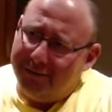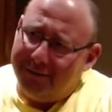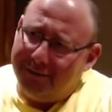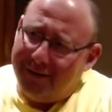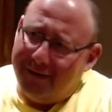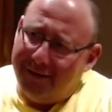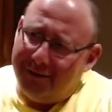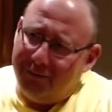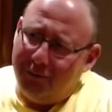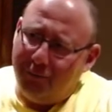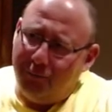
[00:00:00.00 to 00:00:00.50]
That
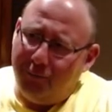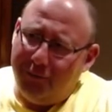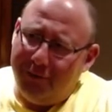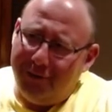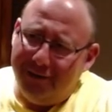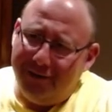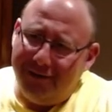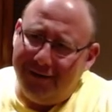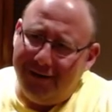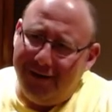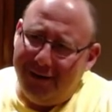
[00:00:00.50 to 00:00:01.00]
had the
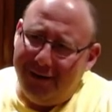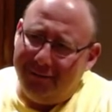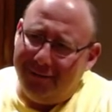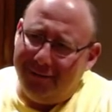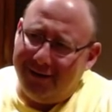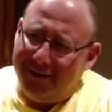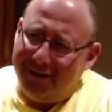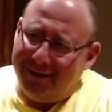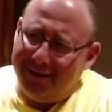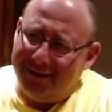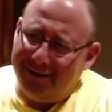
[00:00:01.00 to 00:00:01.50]
weird name. I
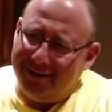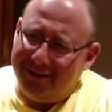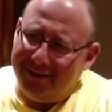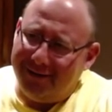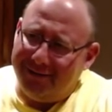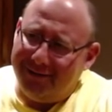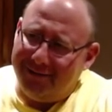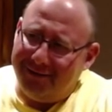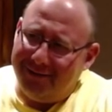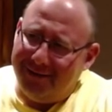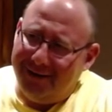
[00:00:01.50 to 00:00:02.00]
can't
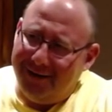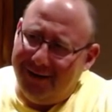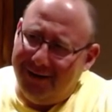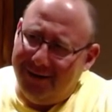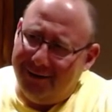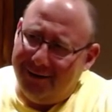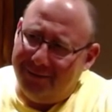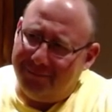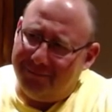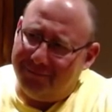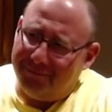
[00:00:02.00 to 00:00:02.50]
think of the
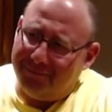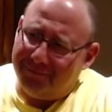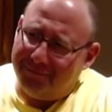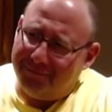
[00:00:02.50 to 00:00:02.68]
name.